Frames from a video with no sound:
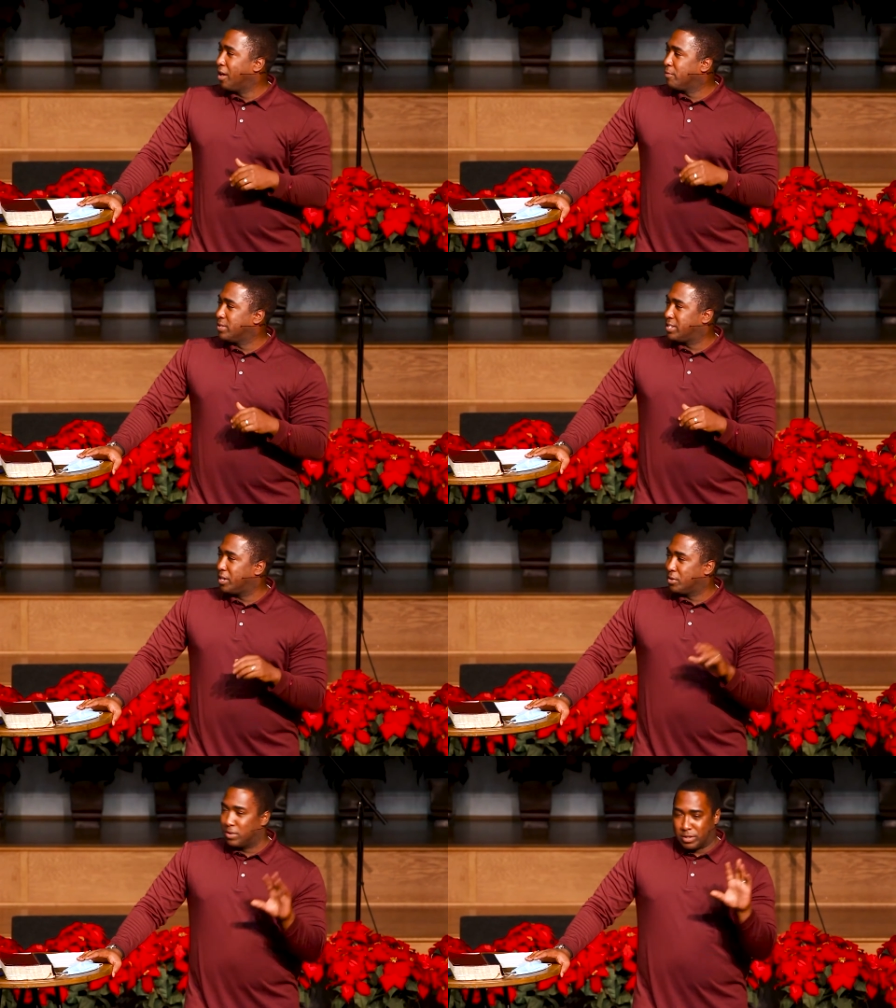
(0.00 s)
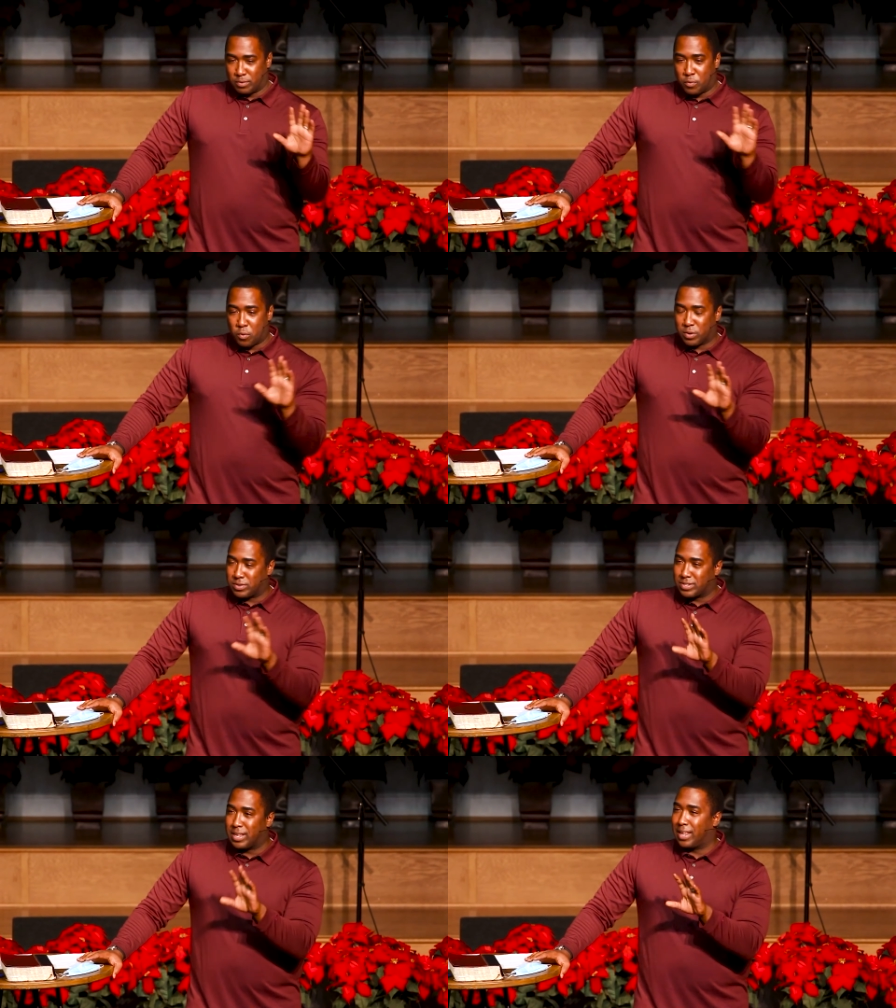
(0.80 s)
every single of the four
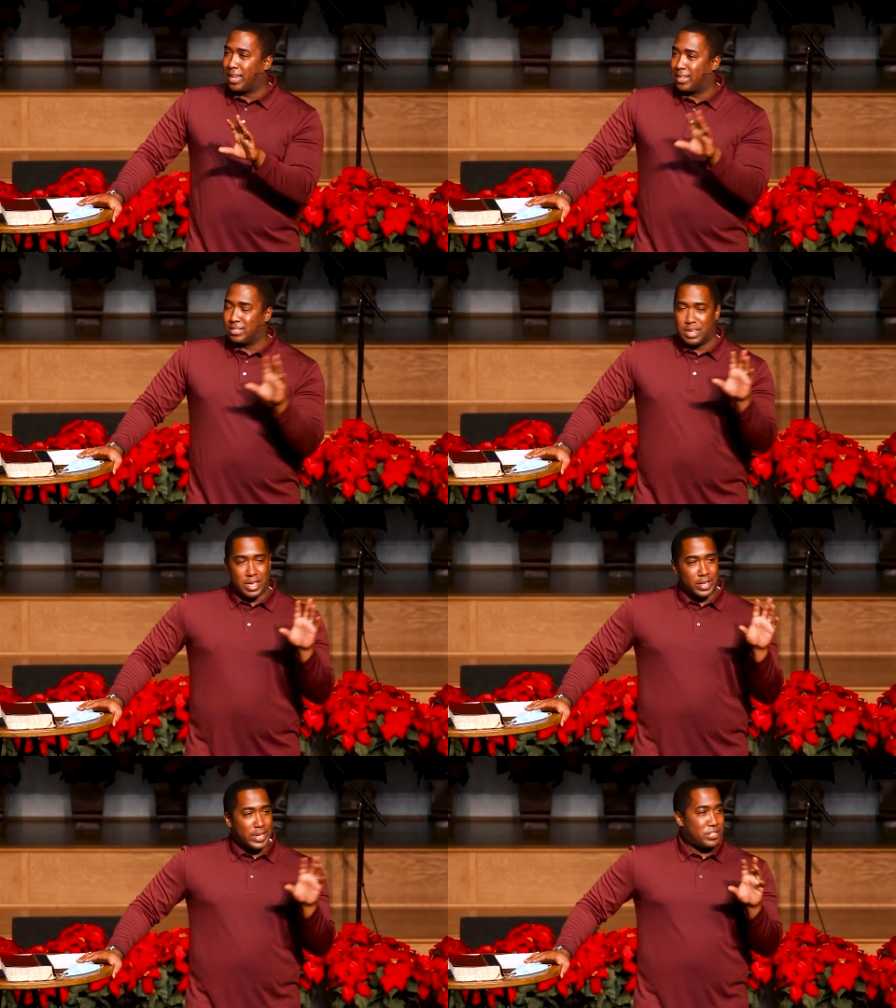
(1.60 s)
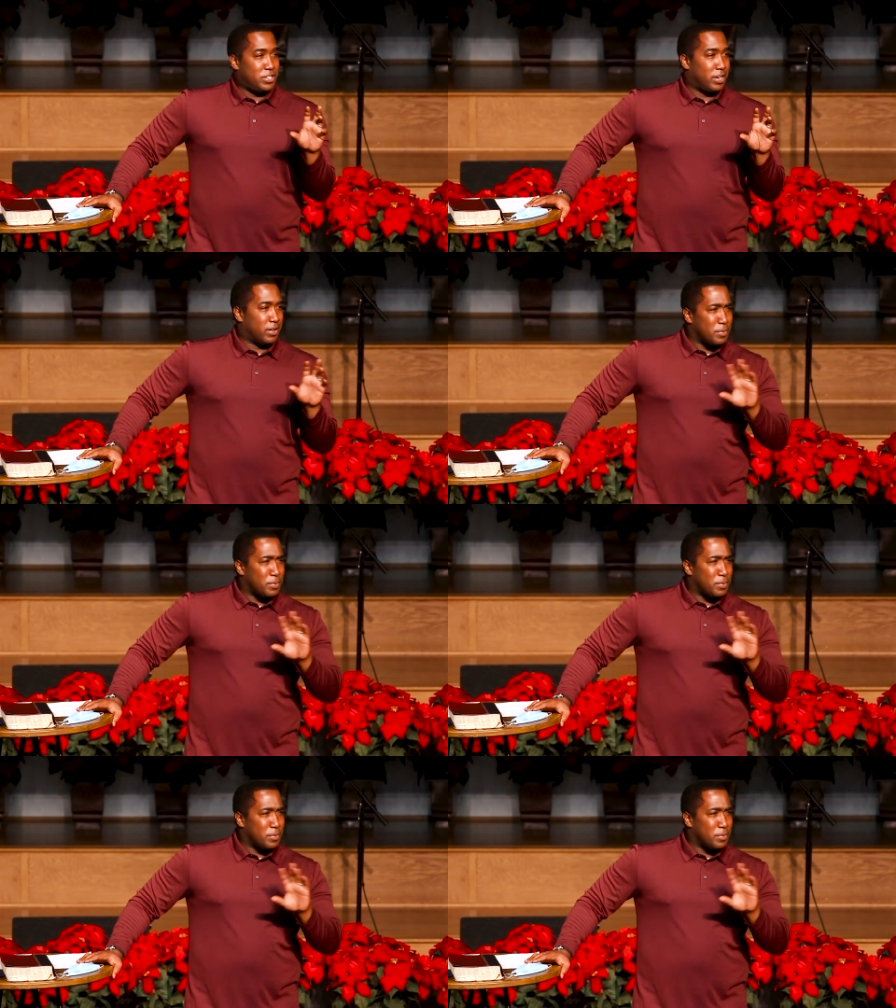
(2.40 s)
Sundays each year.